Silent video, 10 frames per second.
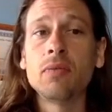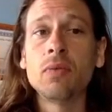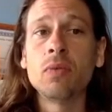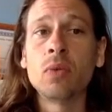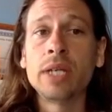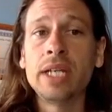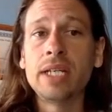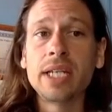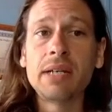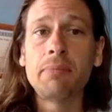when he
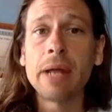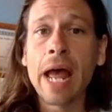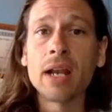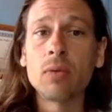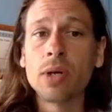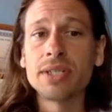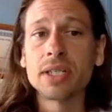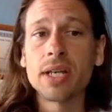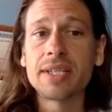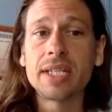did bad, it wasn't
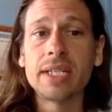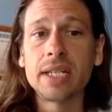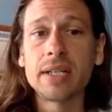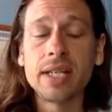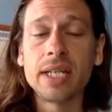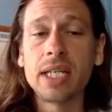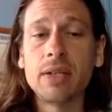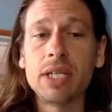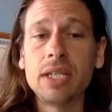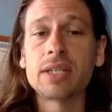because he didn't think he,
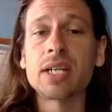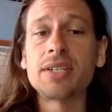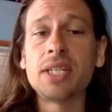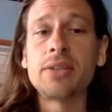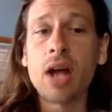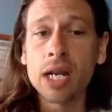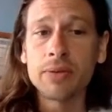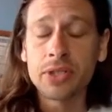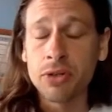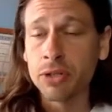he it's because he thought he
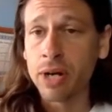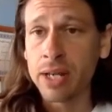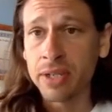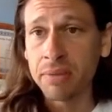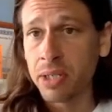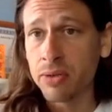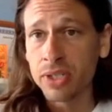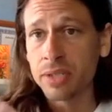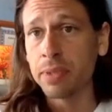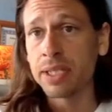was doing the right thing, but he was
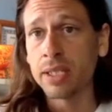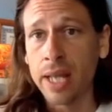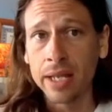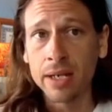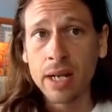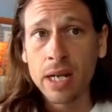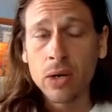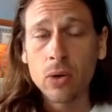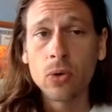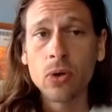just misled
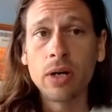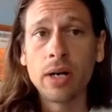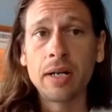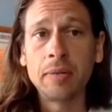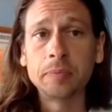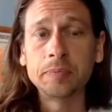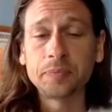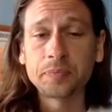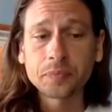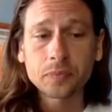or um,
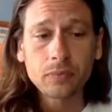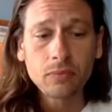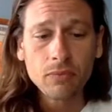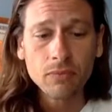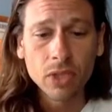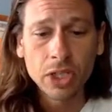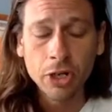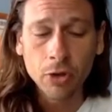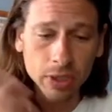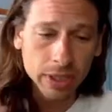you
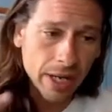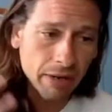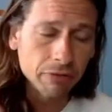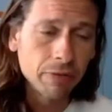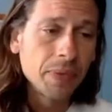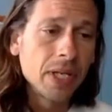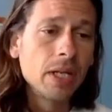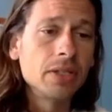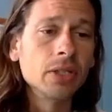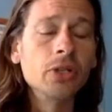know, or kind of
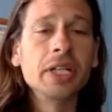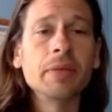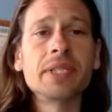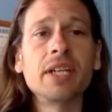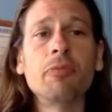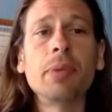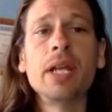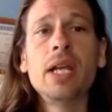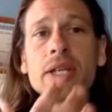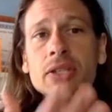deluding himself. But
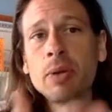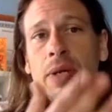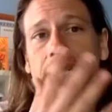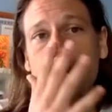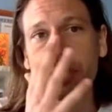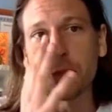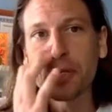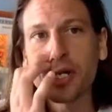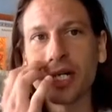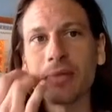so, anyways, that
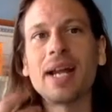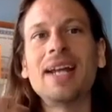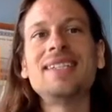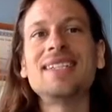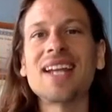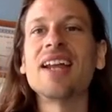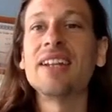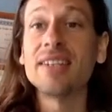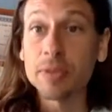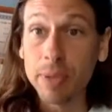Jupiter and Pisces kind of
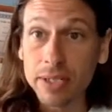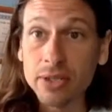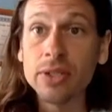does speak to